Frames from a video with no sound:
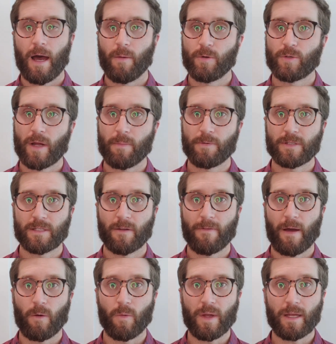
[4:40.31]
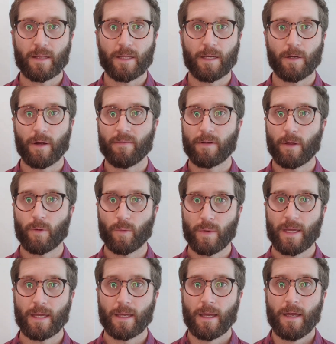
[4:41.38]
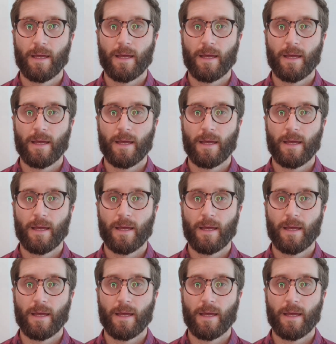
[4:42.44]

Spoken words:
We try to put stuff out weekly or every other week.